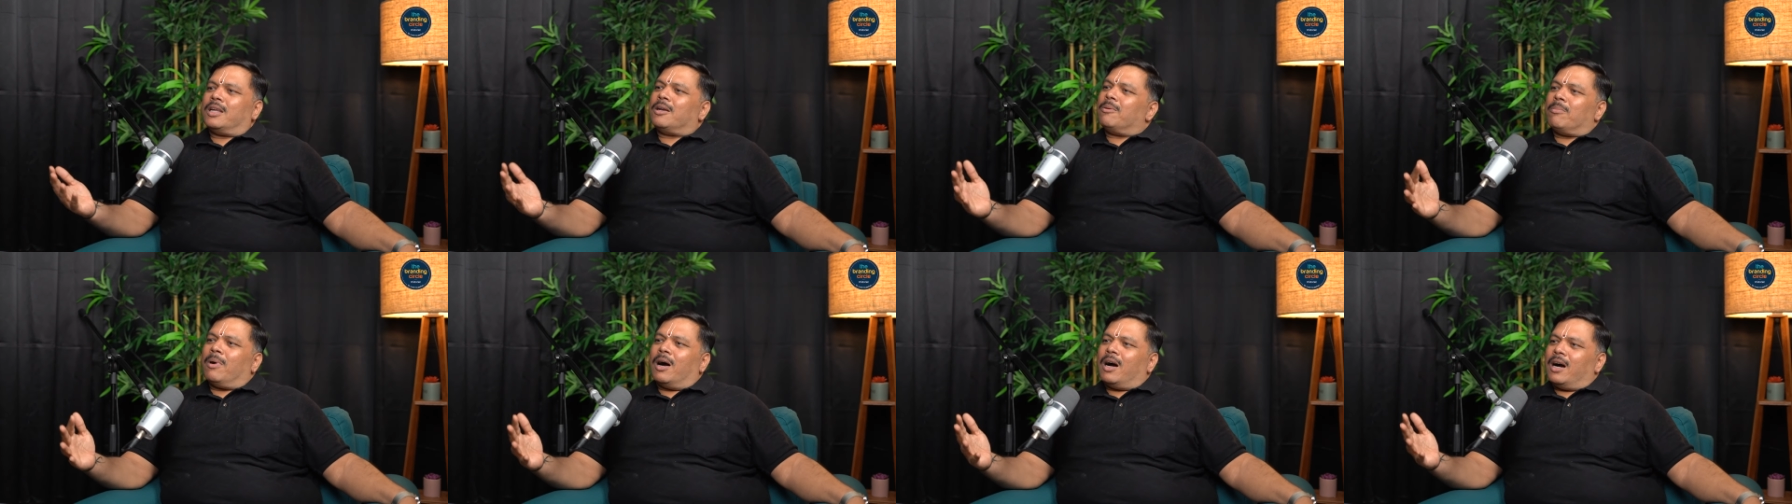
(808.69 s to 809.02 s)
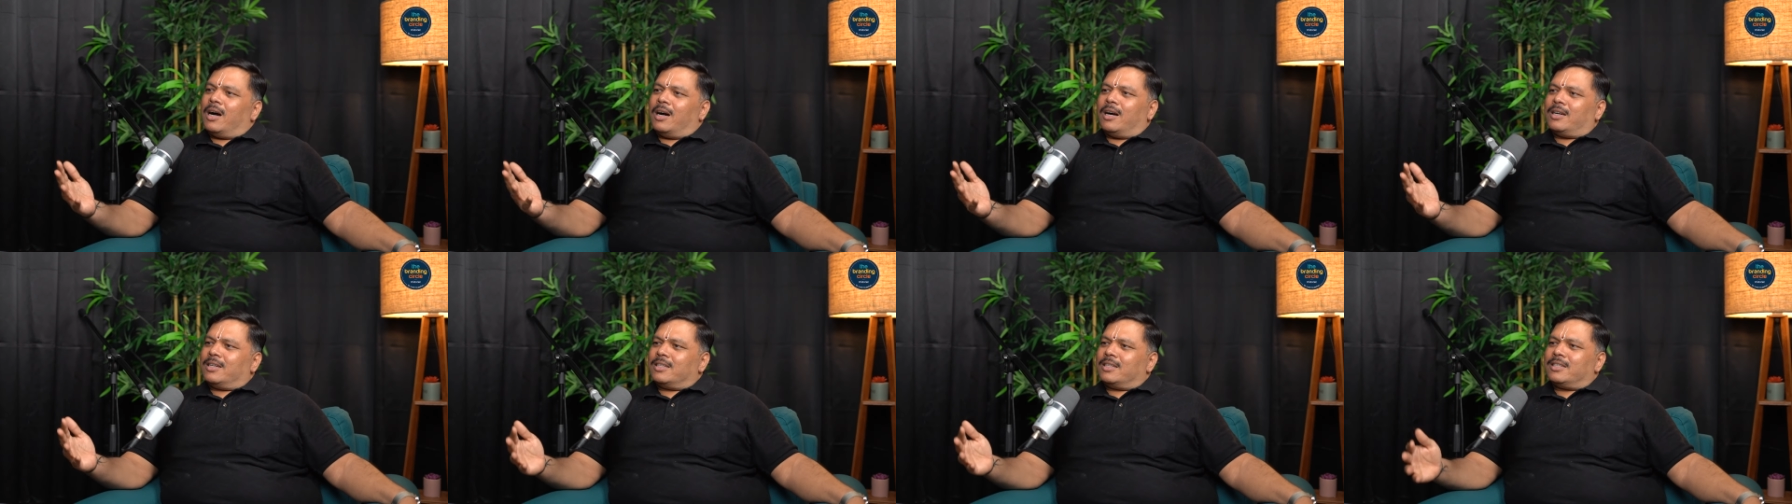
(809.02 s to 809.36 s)

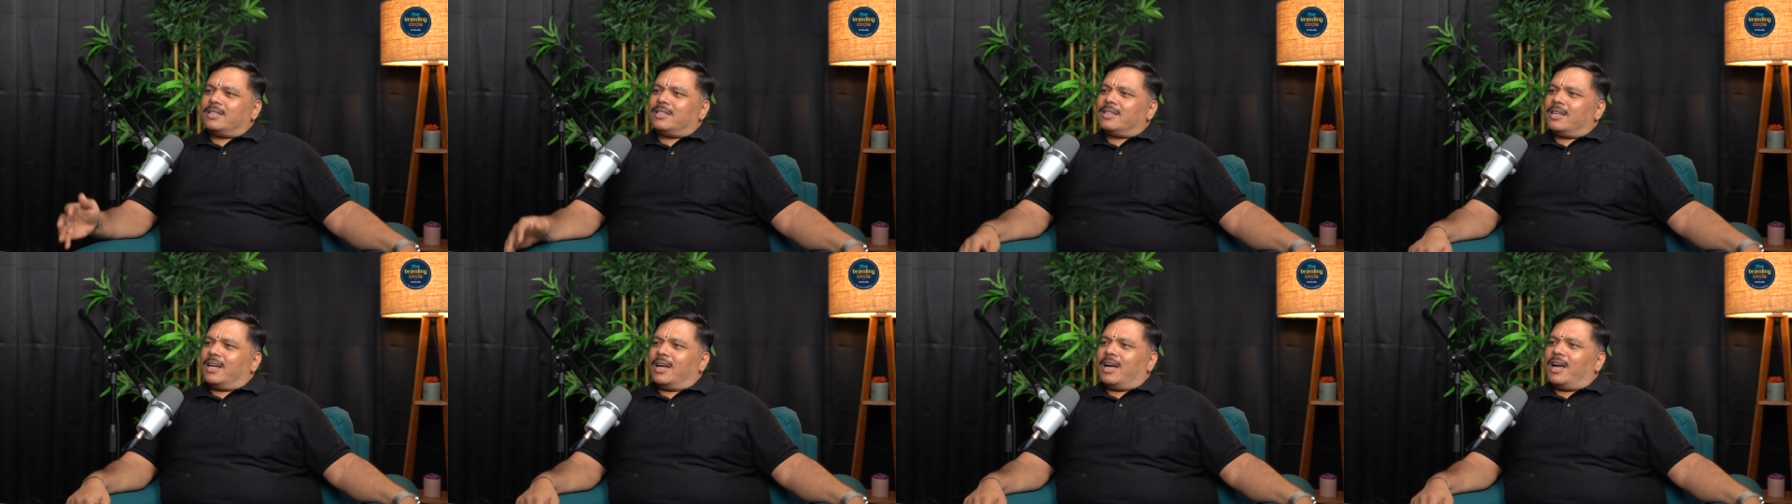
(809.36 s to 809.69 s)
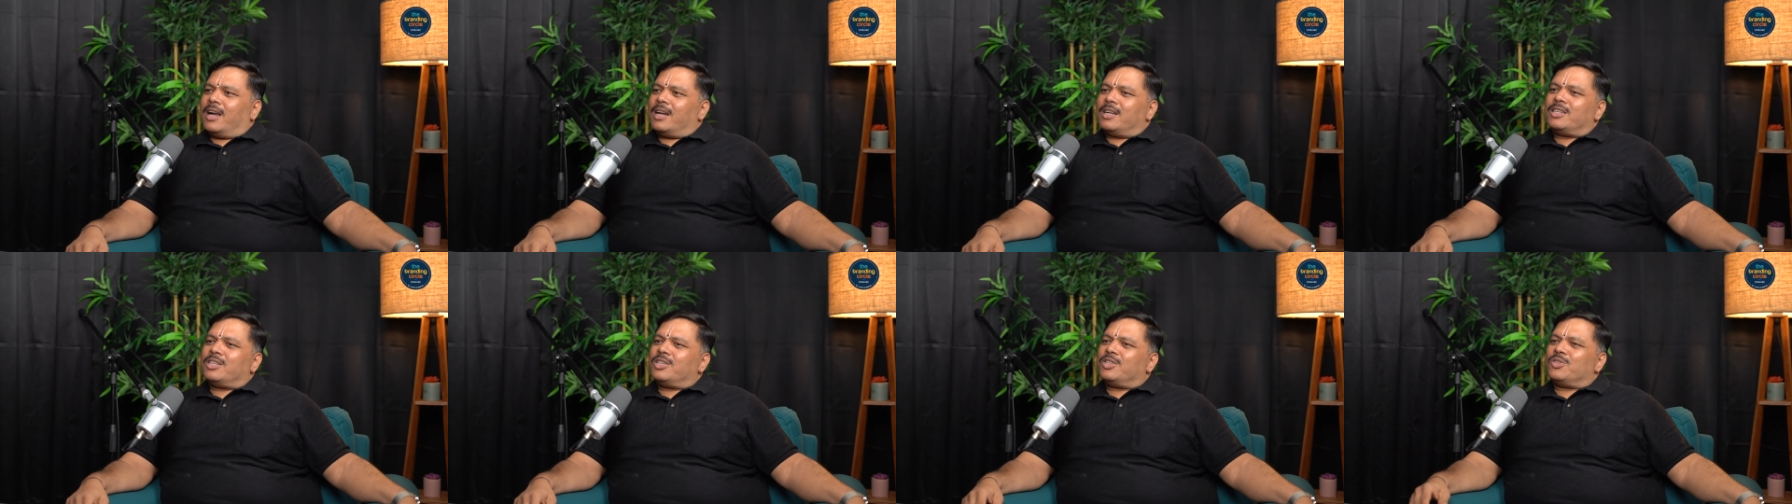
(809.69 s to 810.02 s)
marks are
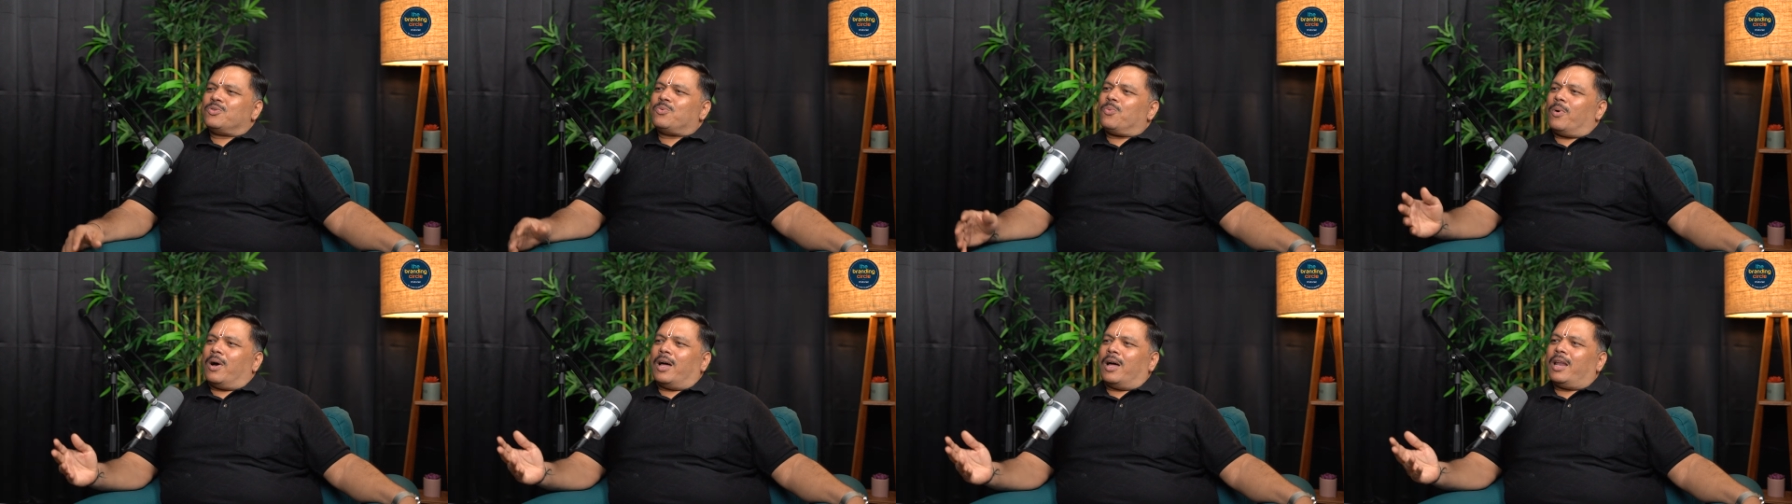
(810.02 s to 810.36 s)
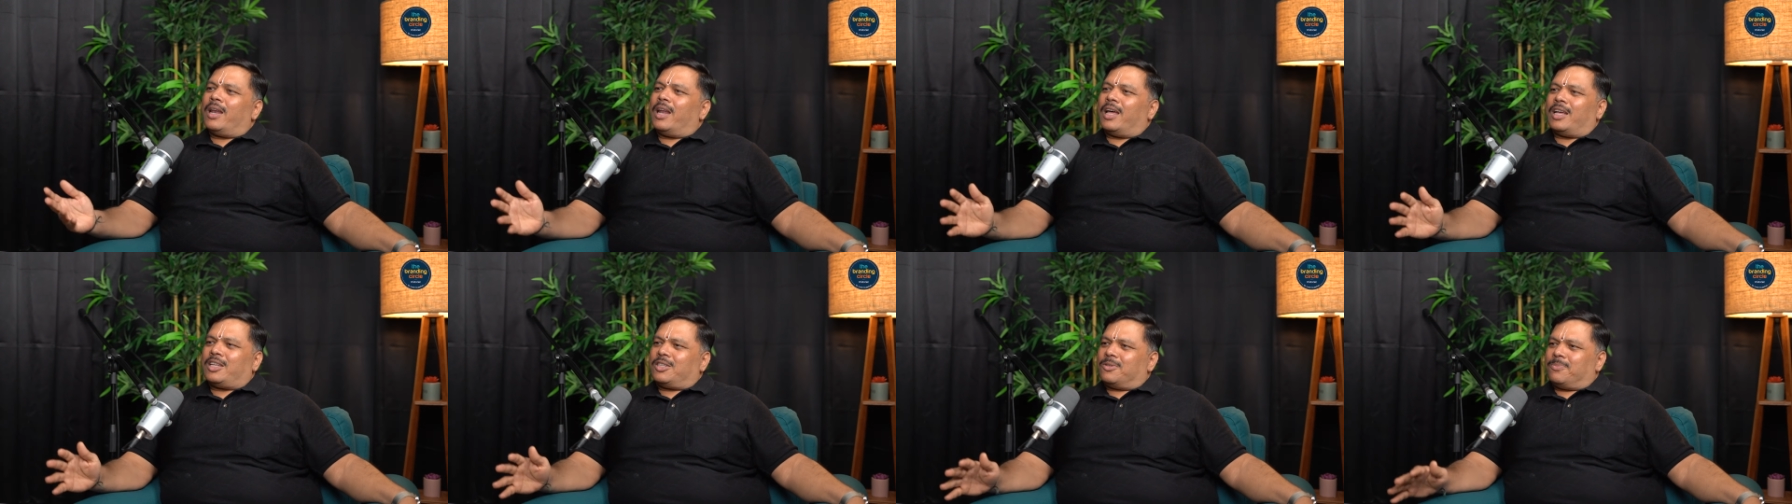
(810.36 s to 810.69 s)
just one
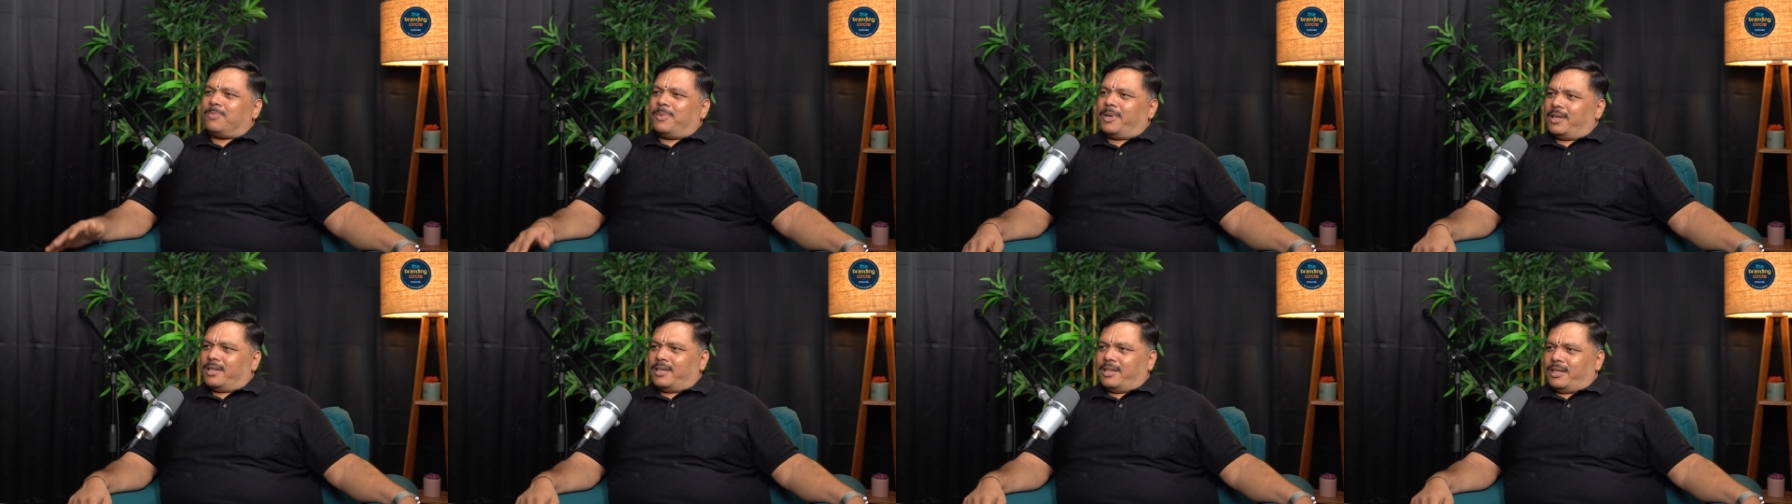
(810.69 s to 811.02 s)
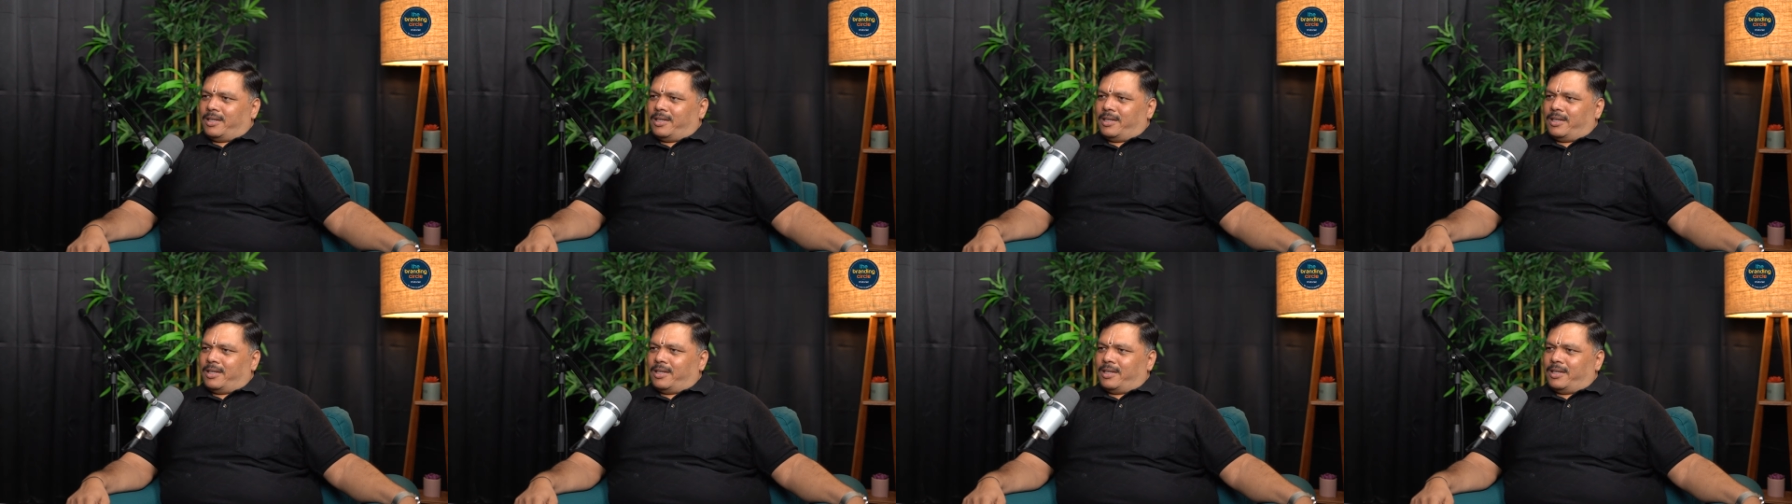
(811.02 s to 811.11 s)
aspect.